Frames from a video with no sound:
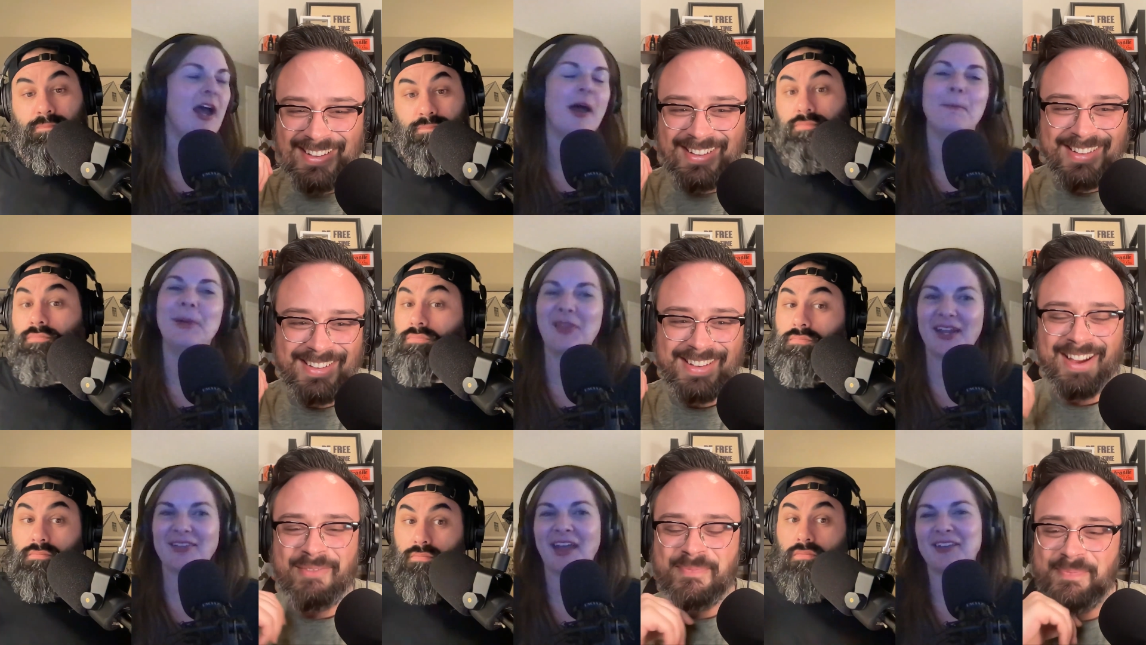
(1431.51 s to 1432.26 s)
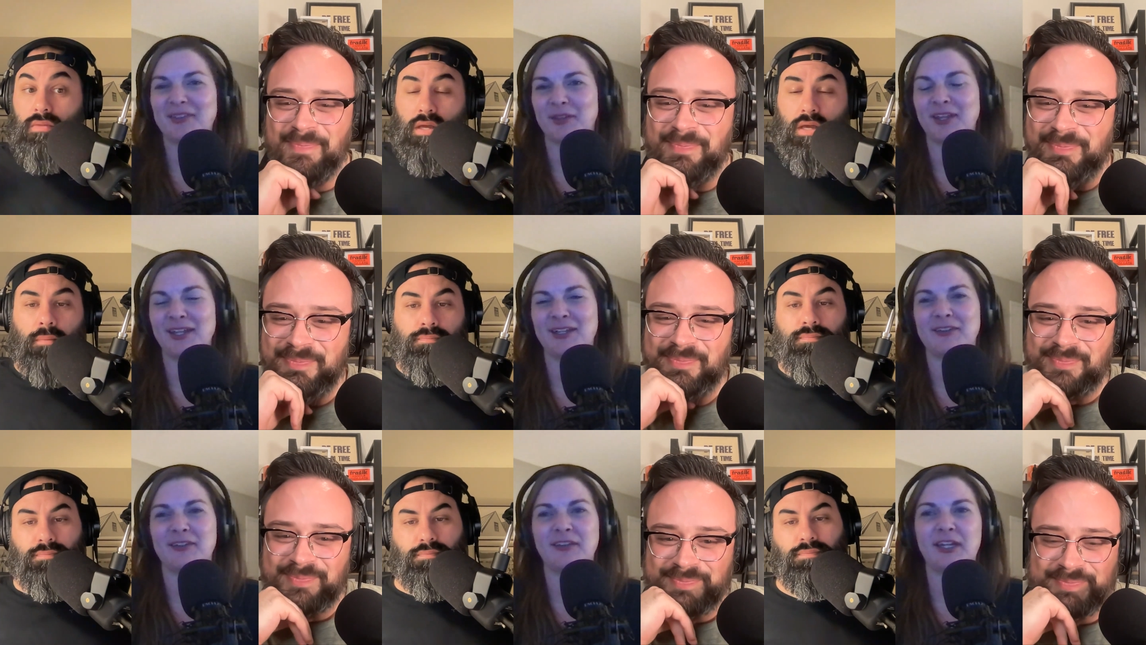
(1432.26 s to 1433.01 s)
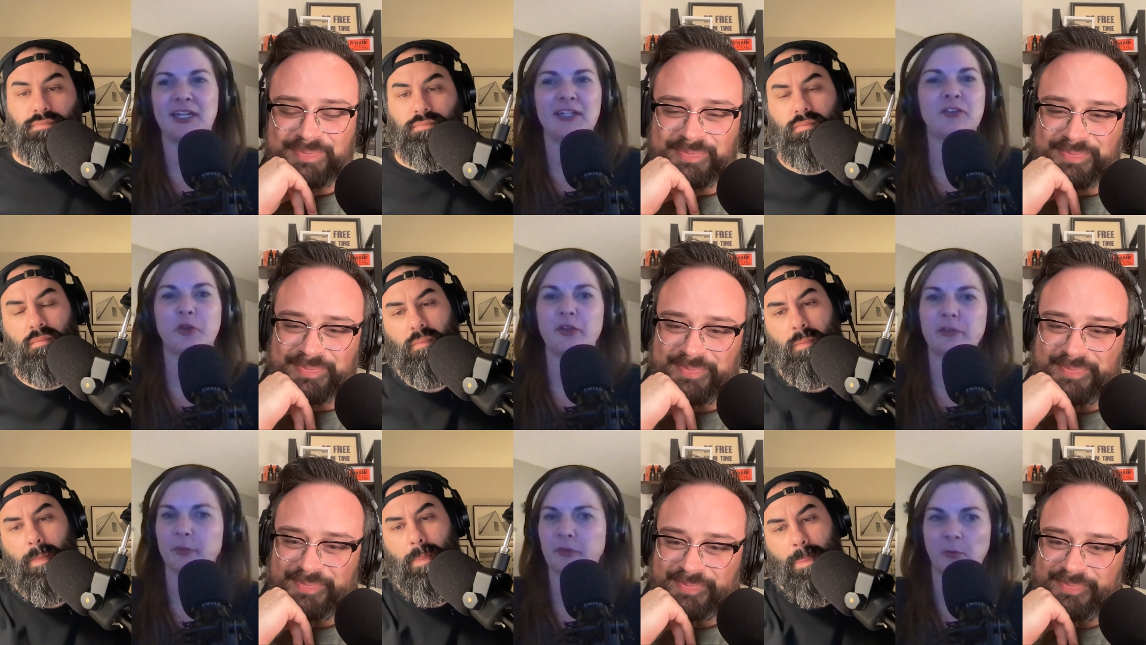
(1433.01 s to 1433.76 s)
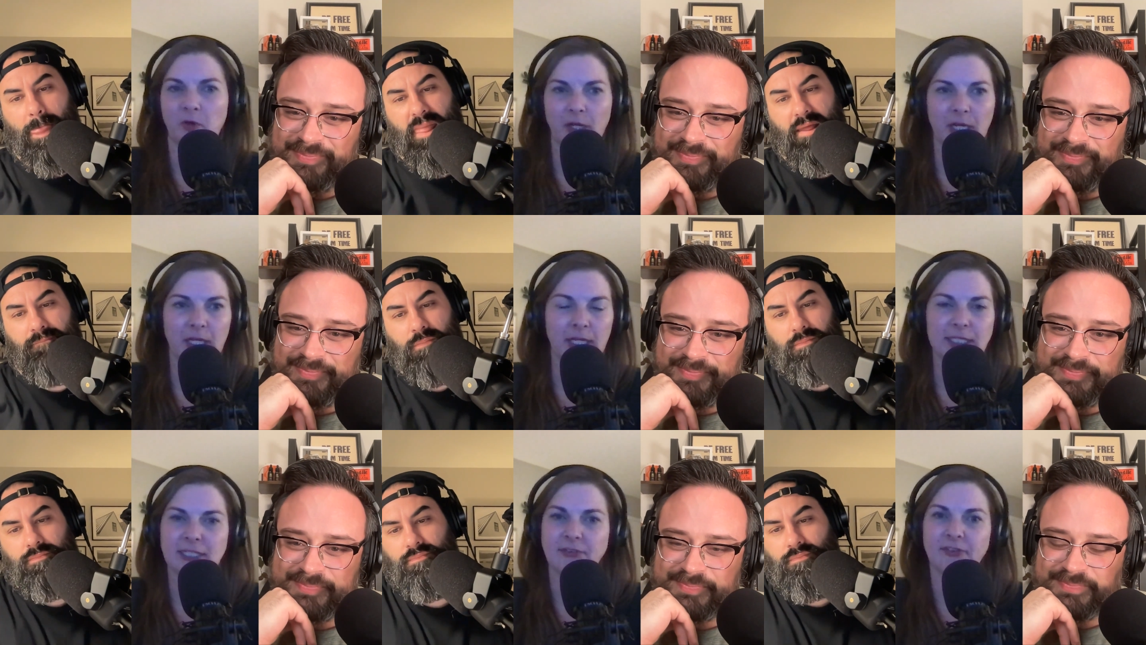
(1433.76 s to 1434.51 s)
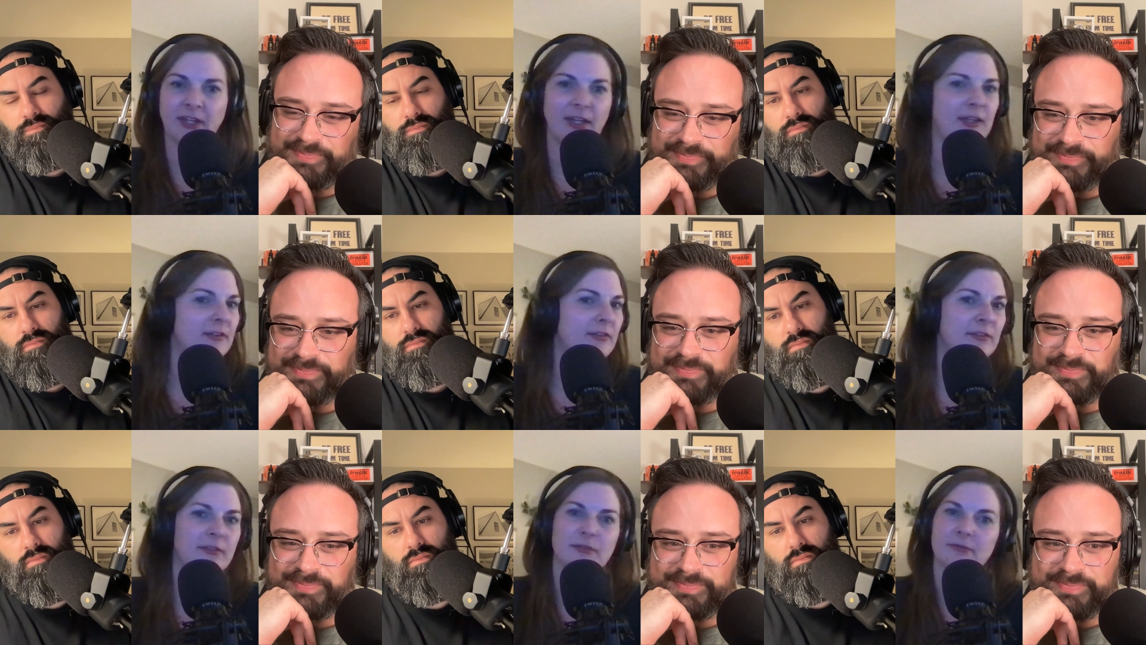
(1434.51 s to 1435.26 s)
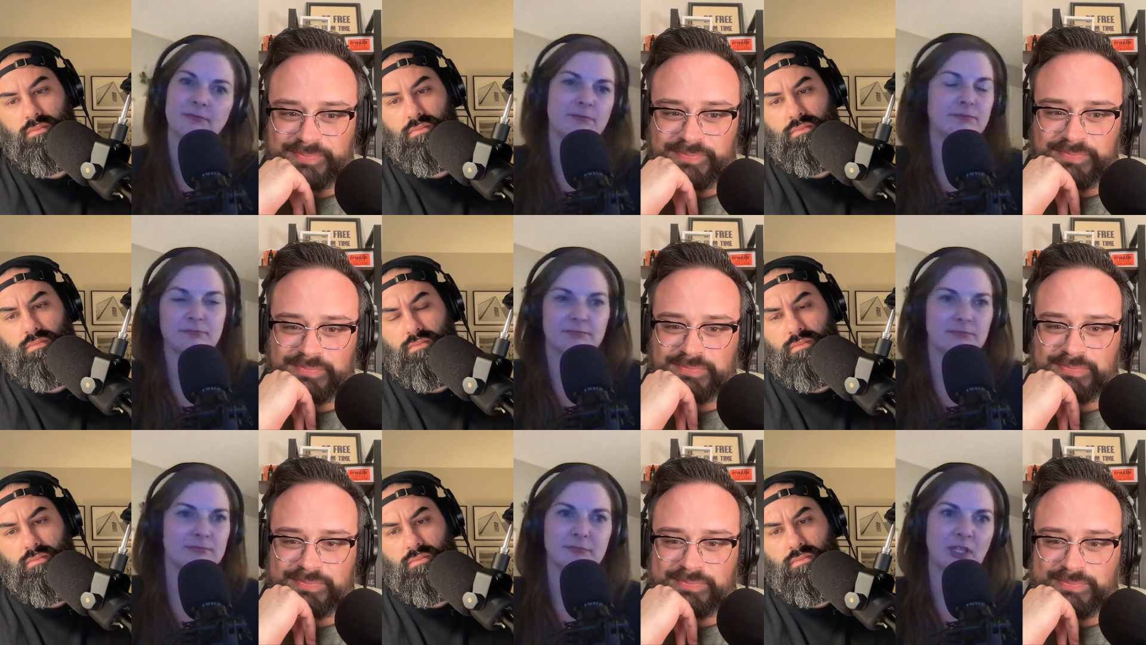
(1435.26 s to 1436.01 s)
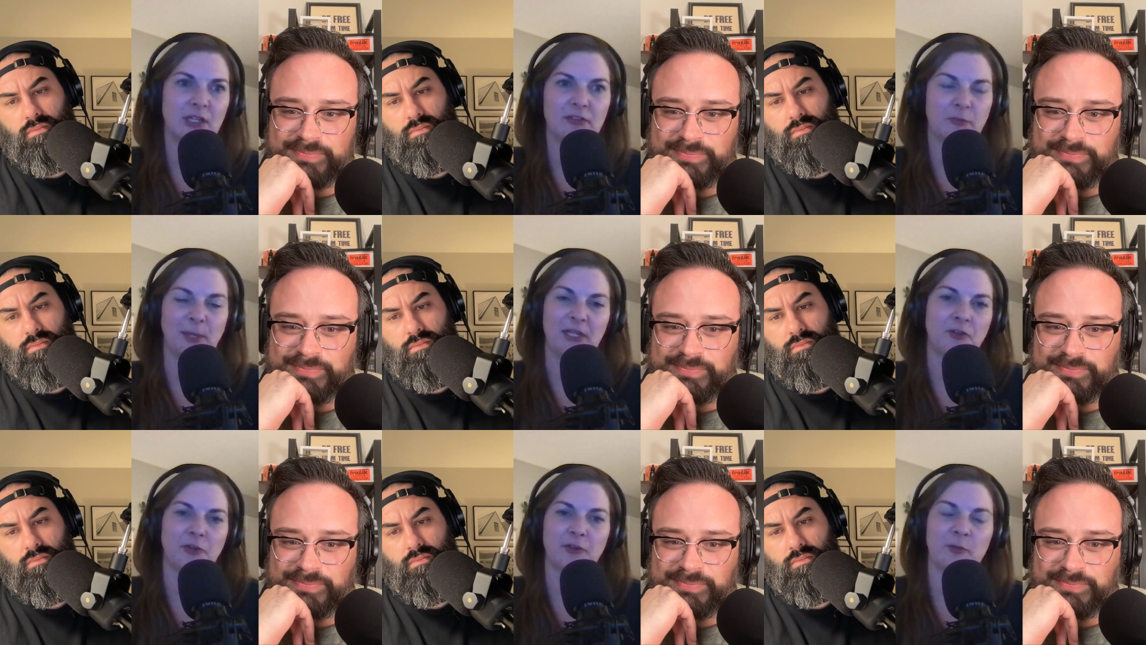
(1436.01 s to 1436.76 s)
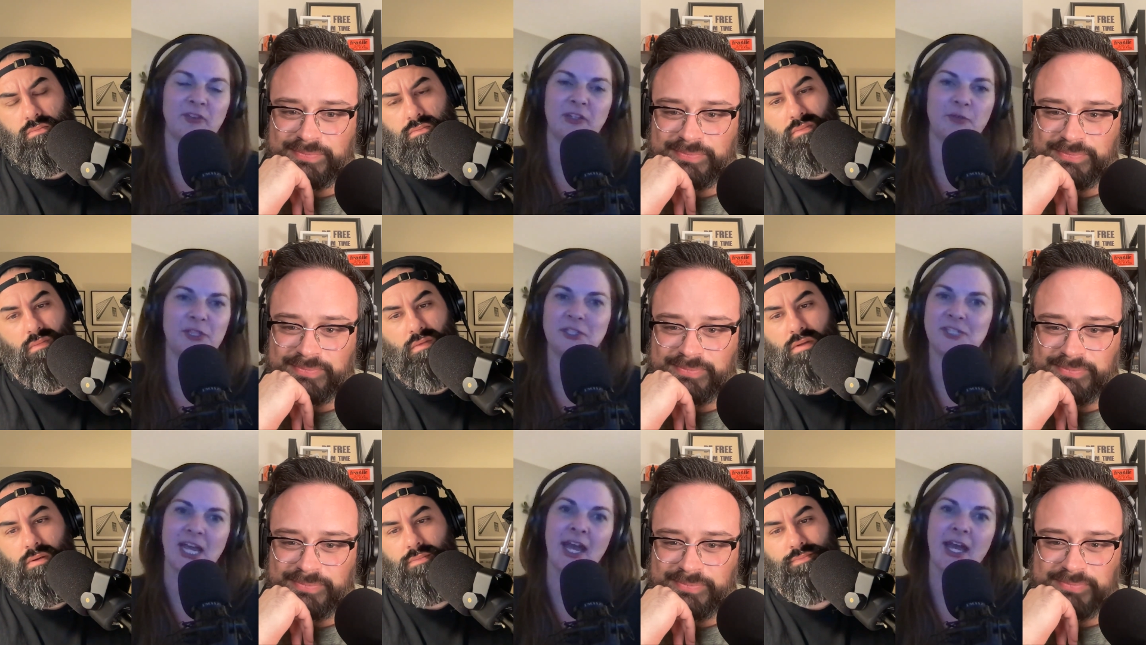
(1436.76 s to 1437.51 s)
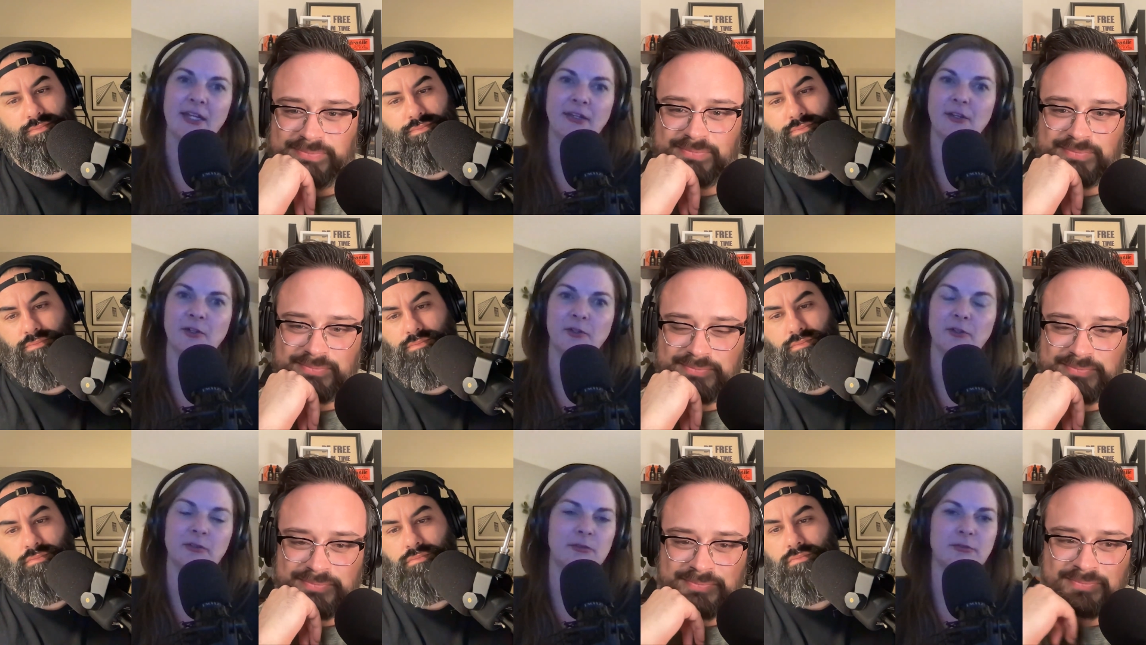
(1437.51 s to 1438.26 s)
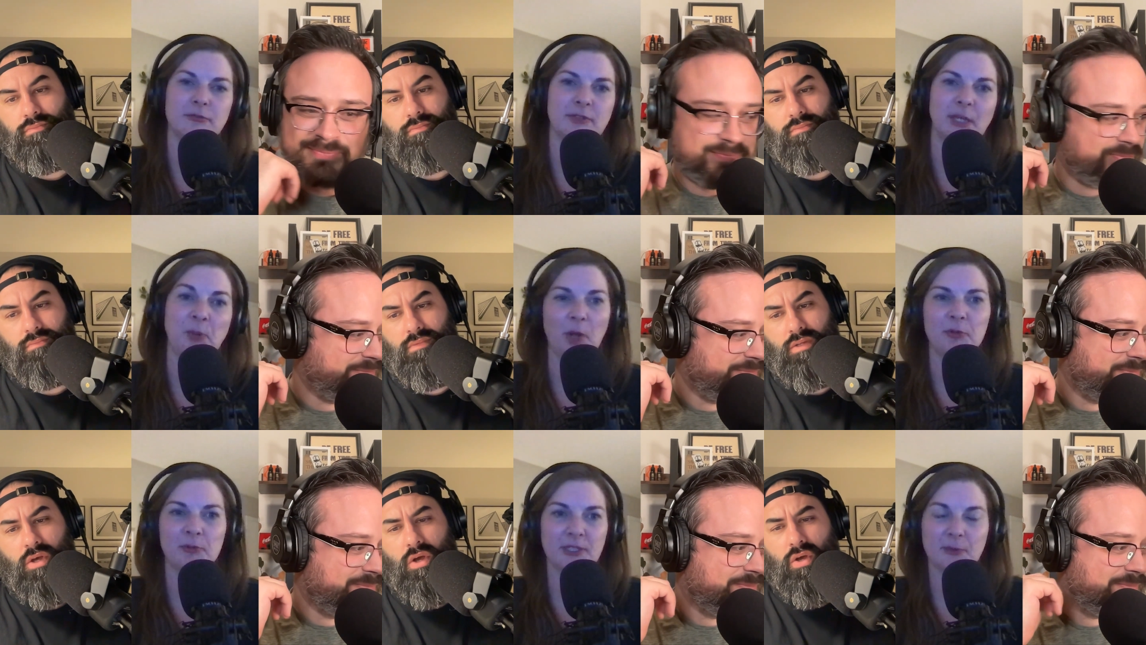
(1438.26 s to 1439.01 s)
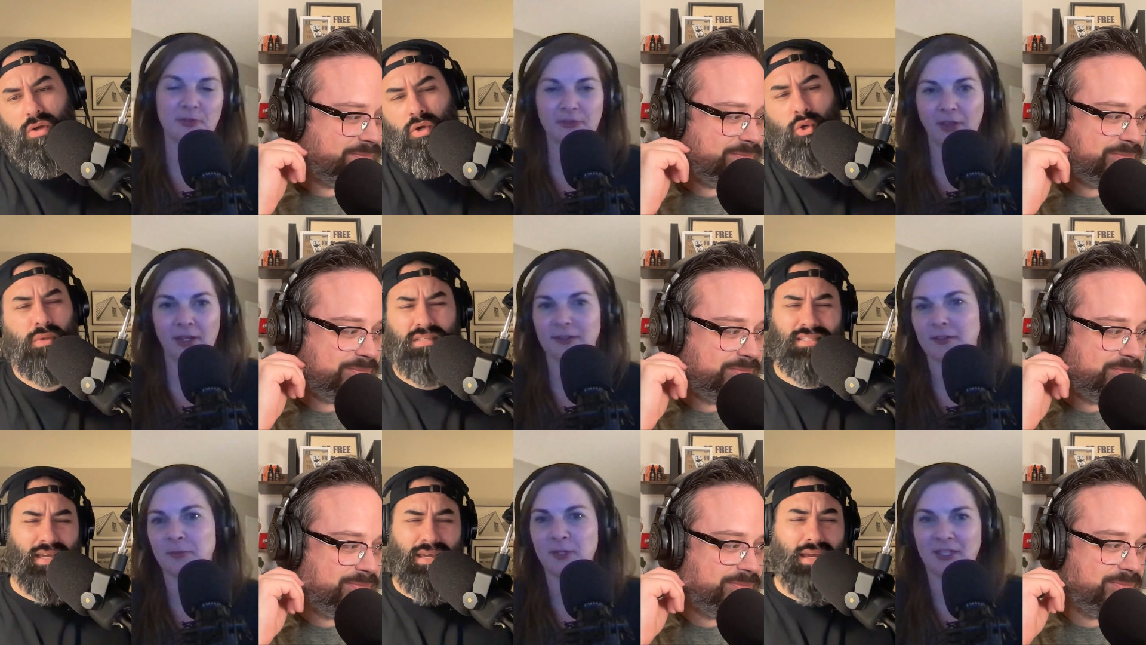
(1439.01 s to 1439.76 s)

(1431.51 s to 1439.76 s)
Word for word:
Speaker 1: But yeah. like that's the thing is it's like it's Christmas morning. Like these kids spent Christmas Eve with their dad, who they probably was like, "This is my mm-hmm.